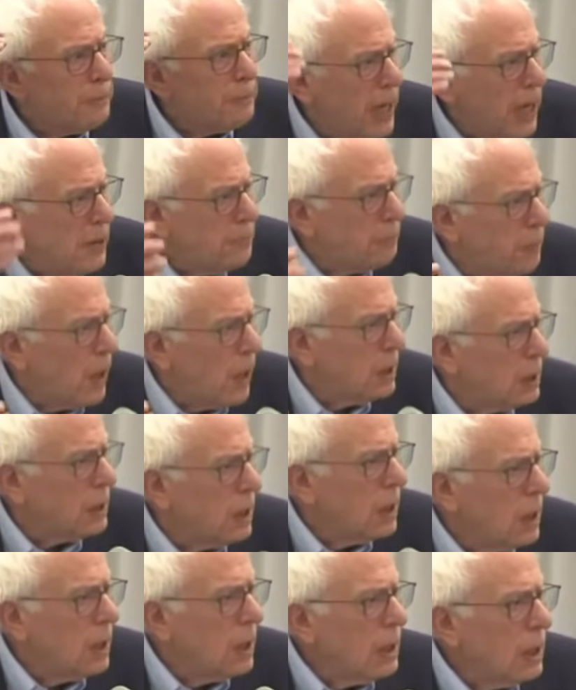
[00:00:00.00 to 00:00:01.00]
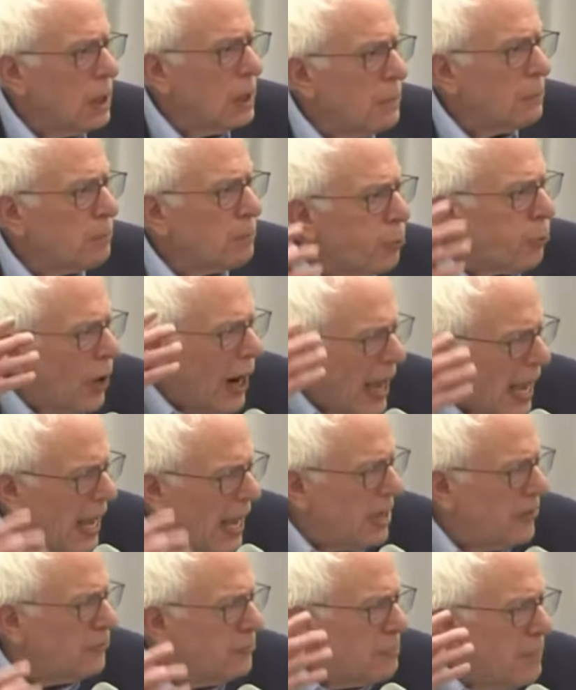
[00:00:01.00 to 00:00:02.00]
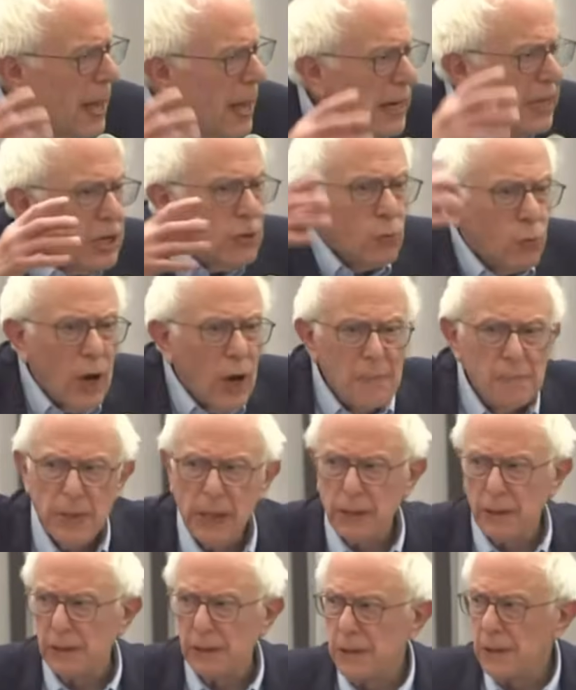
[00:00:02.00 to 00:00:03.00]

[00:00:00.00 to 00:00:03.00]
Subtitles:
people, brave men and women,